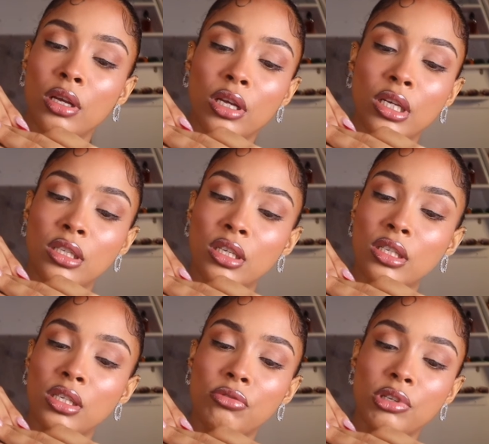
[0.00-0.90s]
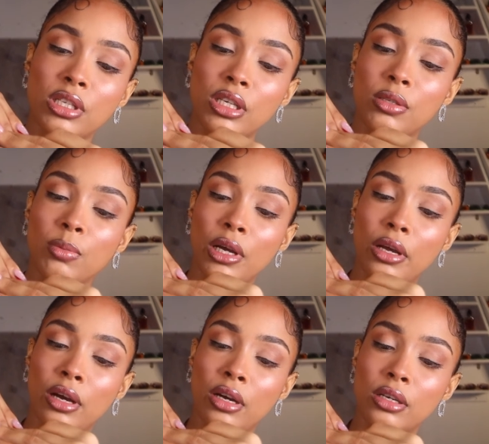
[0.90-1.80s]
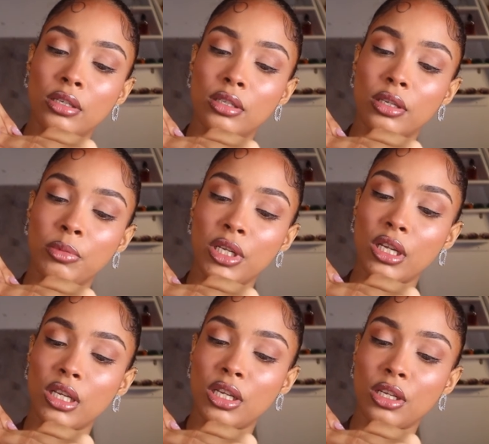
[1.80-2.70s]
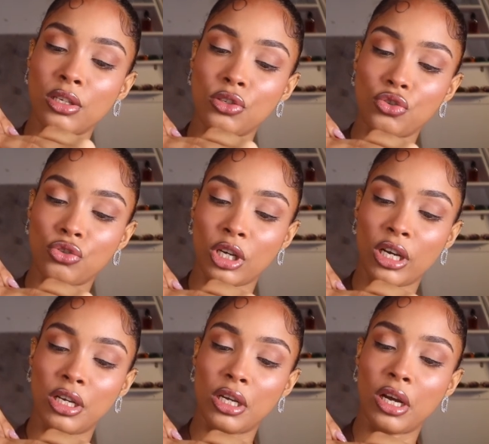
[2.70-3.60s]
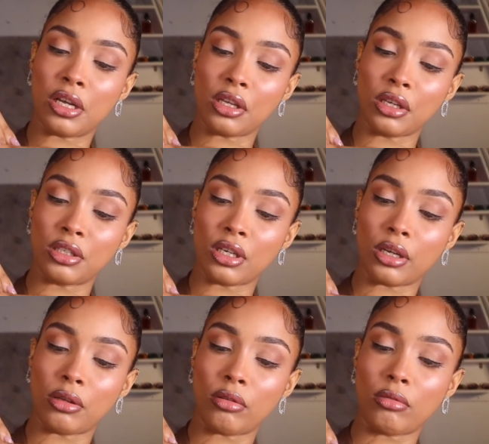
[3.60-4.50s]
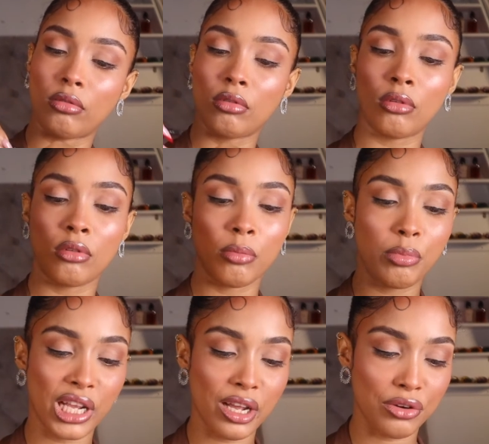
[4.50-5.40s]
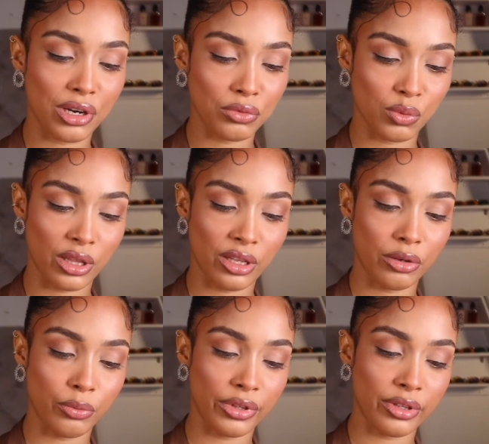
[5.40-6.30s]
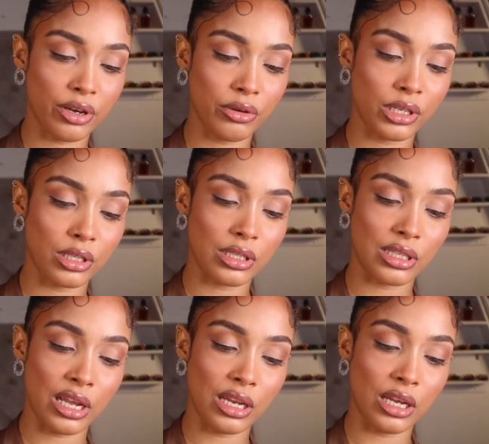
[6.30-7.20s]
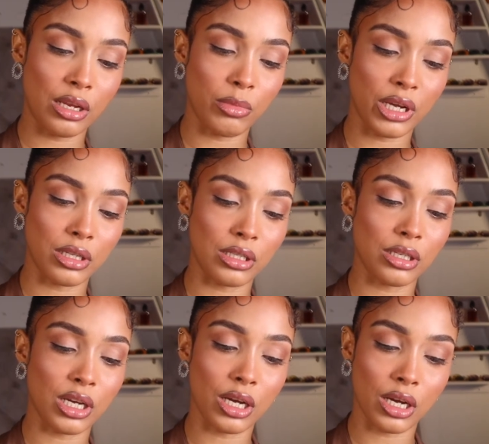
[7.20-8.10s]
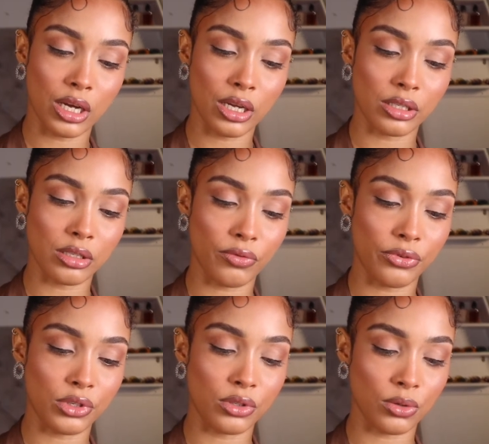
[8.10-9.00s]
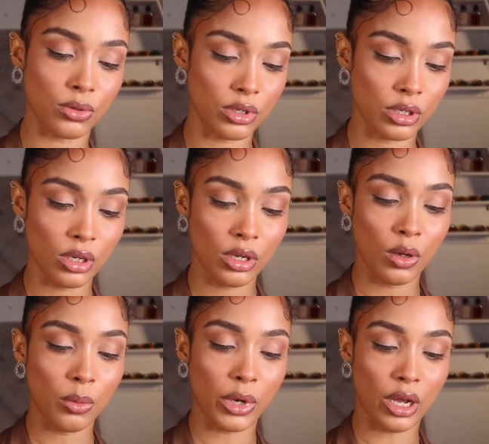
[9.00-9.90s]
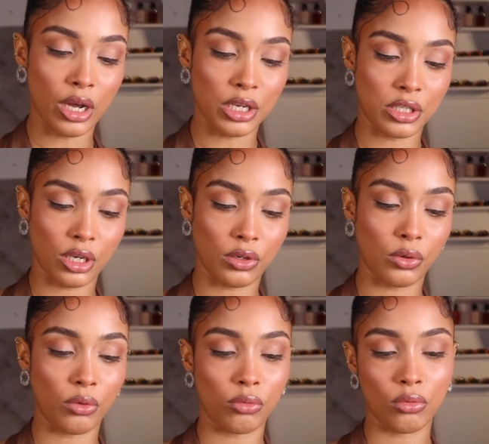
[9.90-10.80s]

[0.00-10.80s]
it doesn't irritate my eyes. Immediately it's dry, I can like play around with it without it staining my entire eye surface or my eyeshadow.